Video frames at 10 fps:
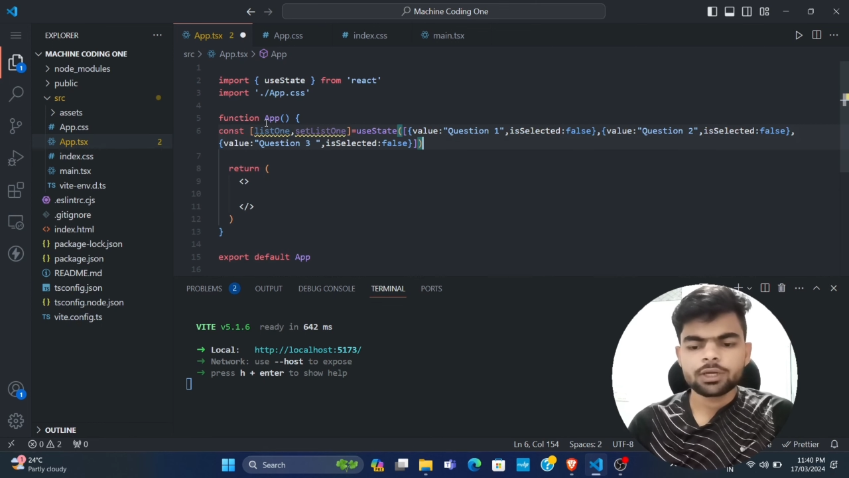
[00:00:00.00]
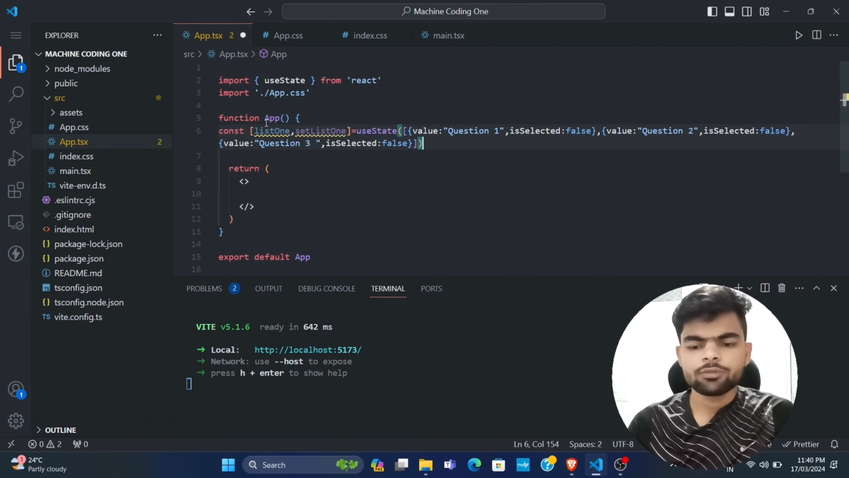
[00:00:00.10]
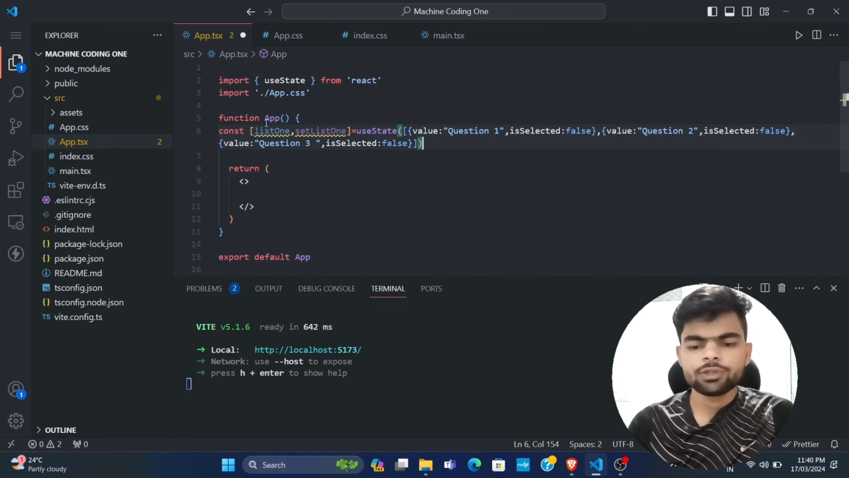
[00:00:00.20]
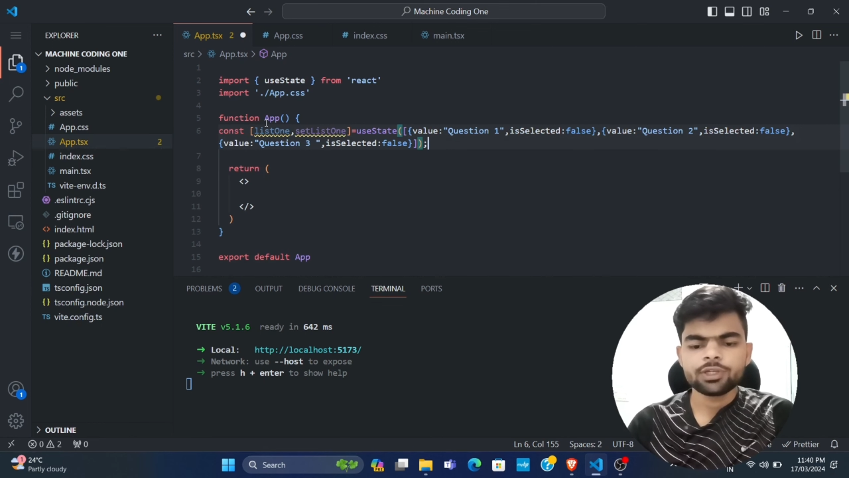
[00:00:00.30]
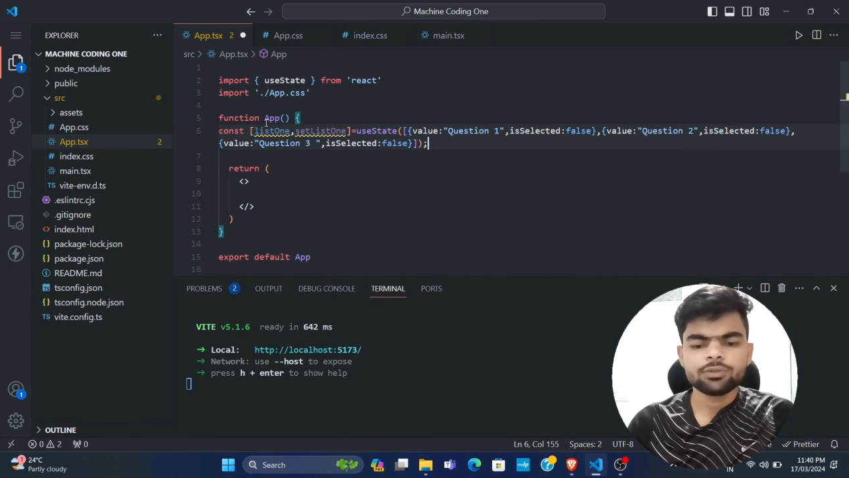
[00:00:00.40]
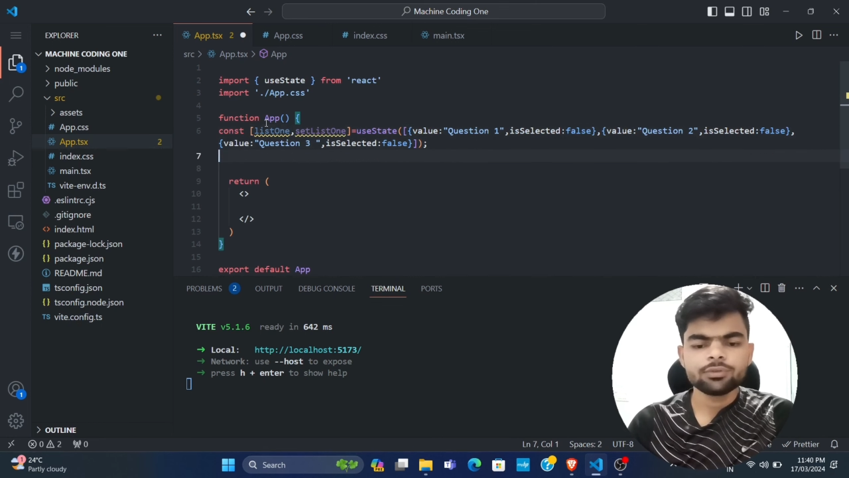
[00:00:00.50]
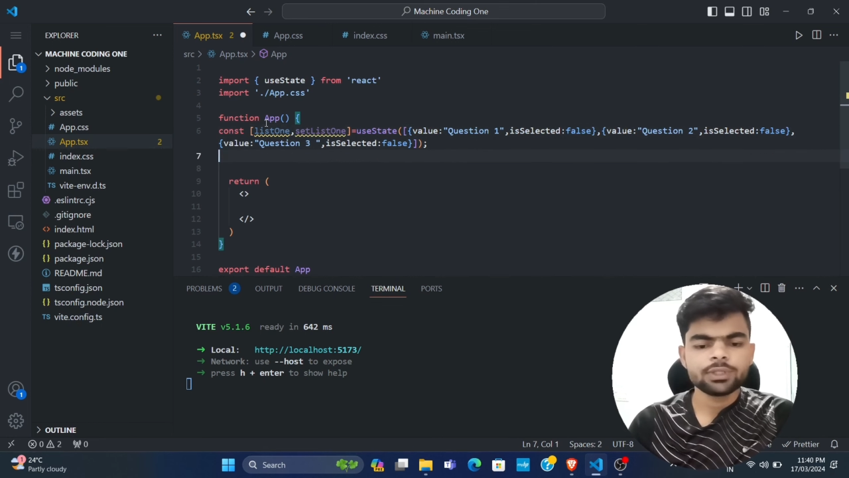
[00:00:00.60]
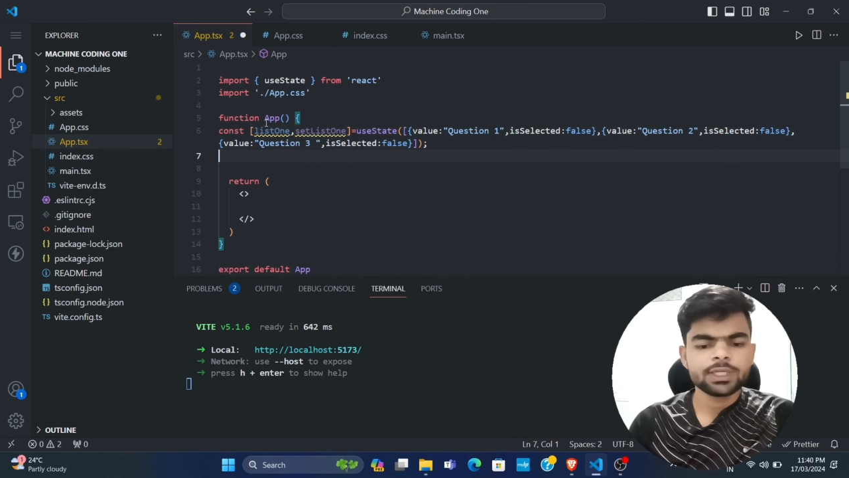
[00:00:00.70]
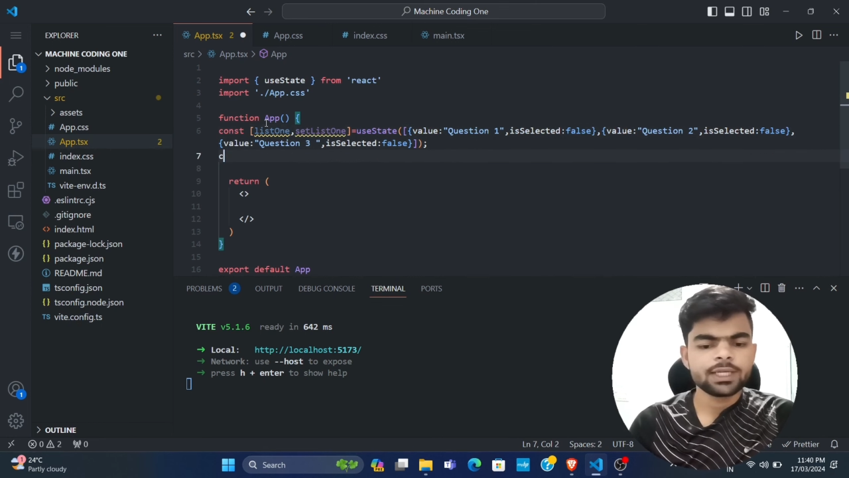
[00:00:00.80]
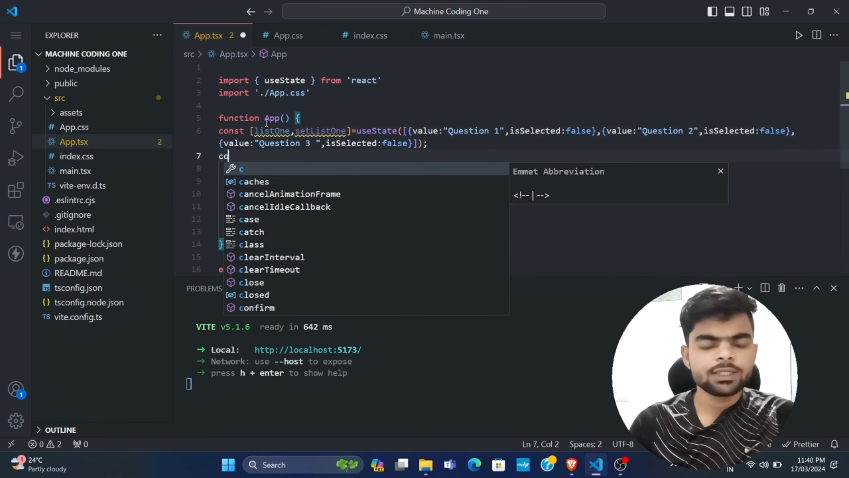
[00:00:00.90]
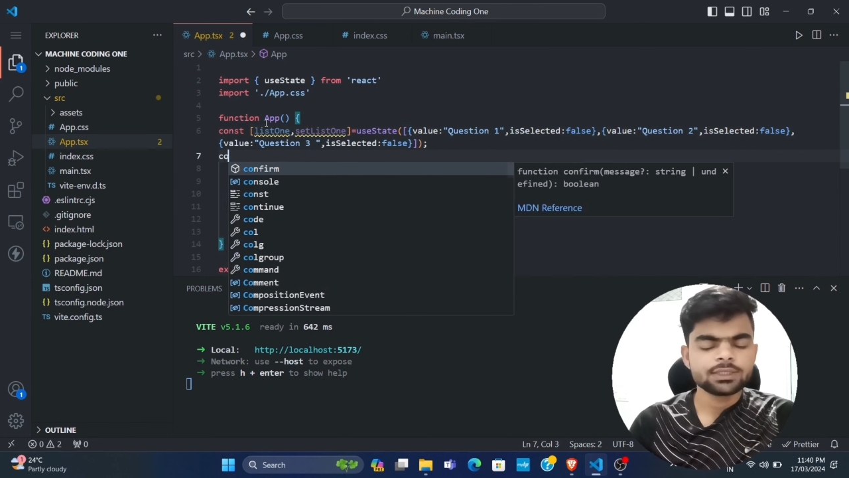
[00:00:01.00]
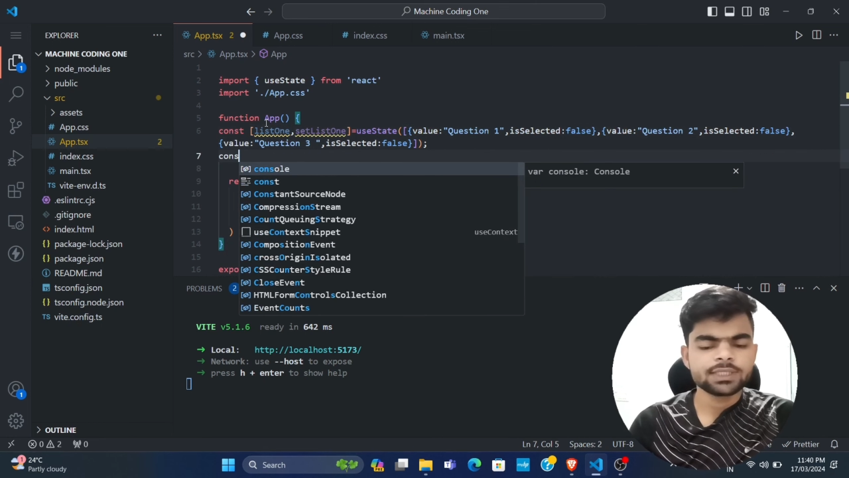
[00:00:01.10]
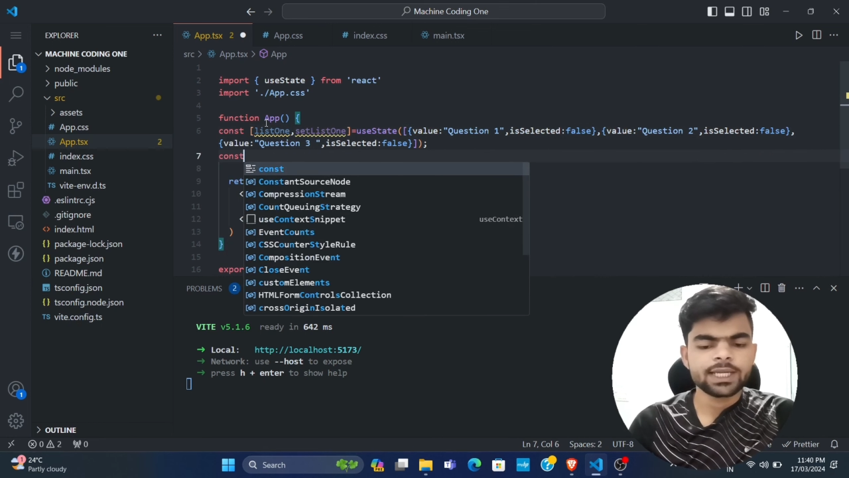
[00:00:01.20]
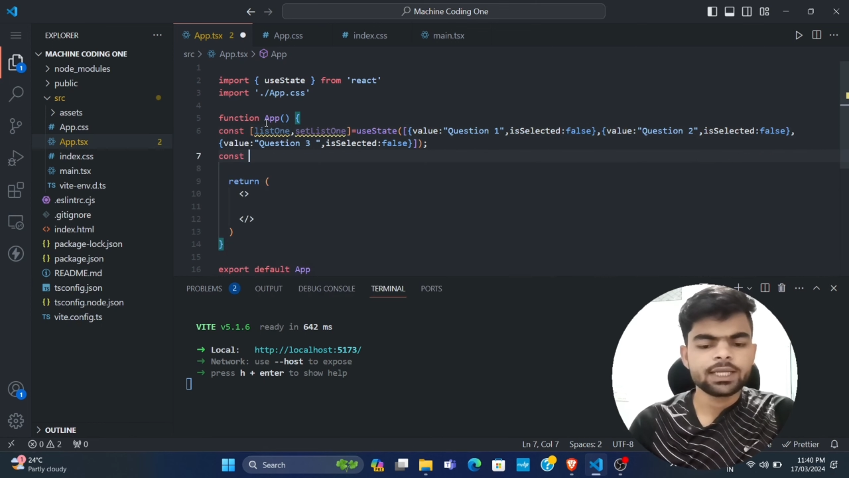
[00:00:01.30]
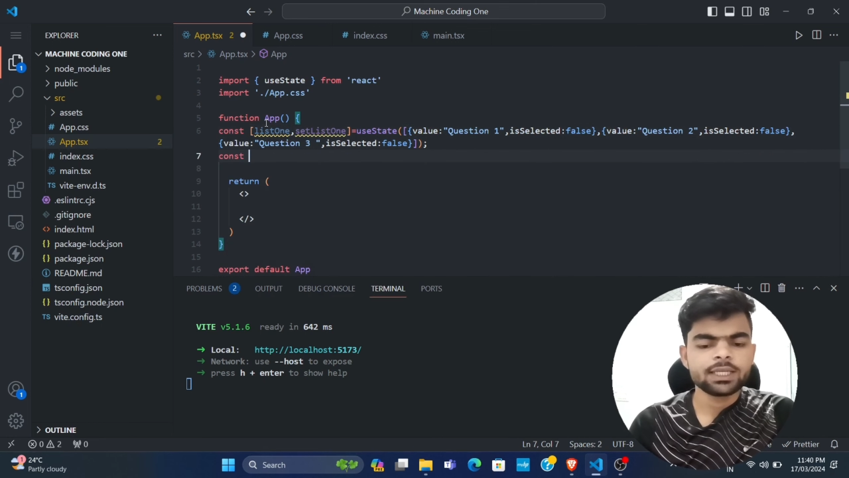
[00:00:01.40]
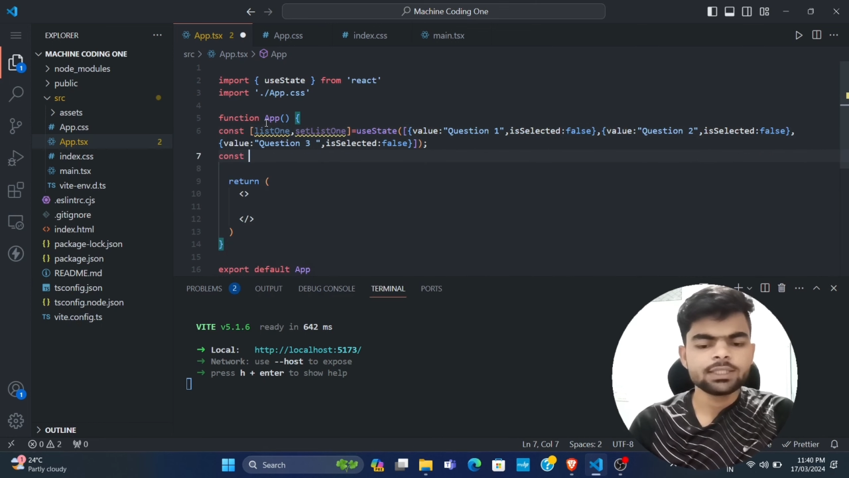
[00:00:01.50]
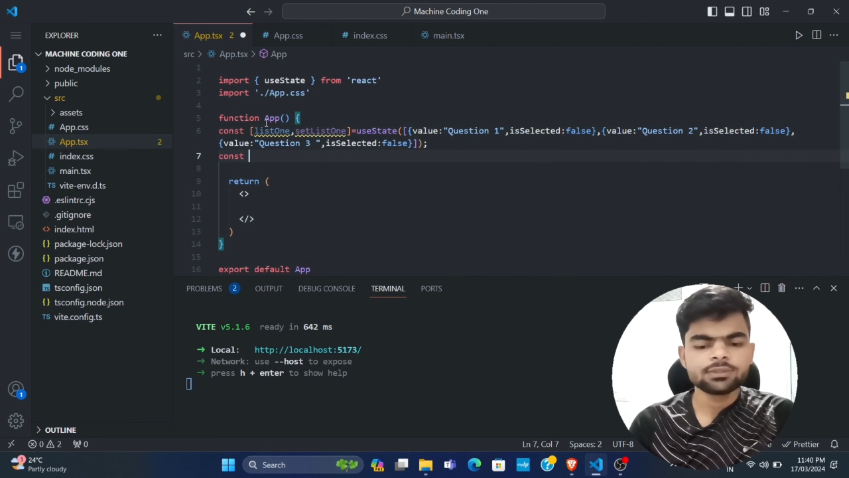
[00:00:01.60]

we need to create second list.